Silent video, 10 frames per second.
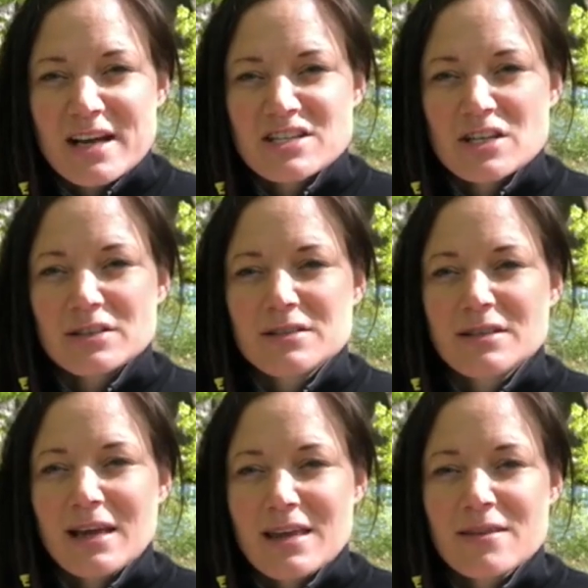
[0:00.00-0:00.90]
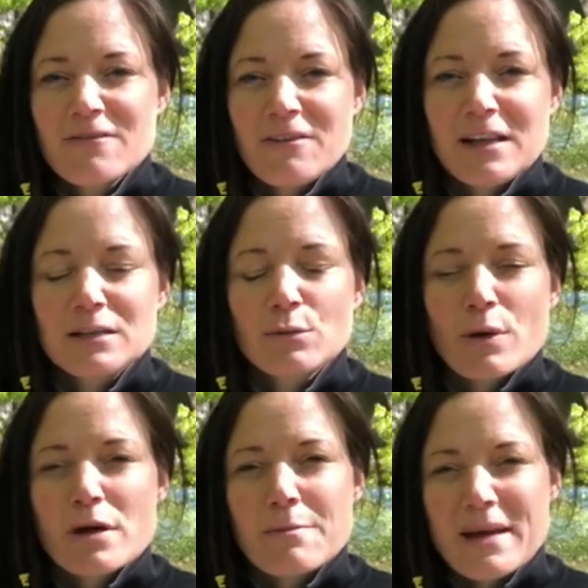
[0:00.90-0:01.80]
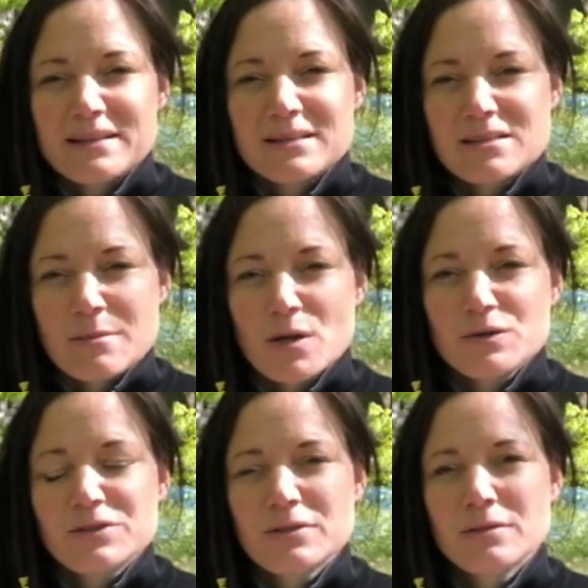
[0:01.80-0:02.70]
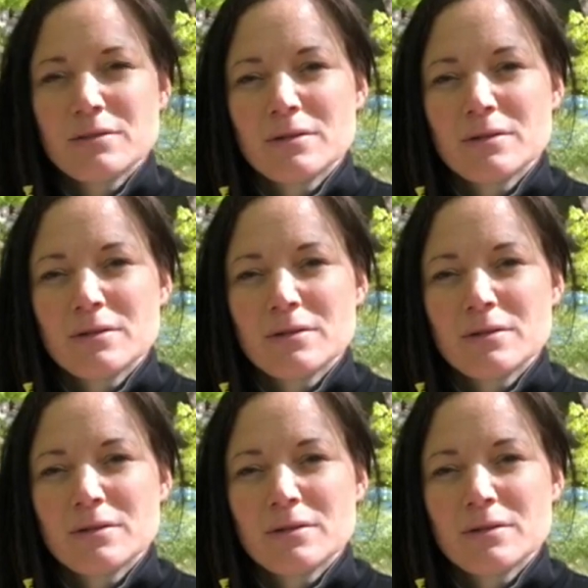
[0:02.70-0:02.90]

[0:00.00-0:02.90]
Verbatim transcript: actions in the field where it matters the most.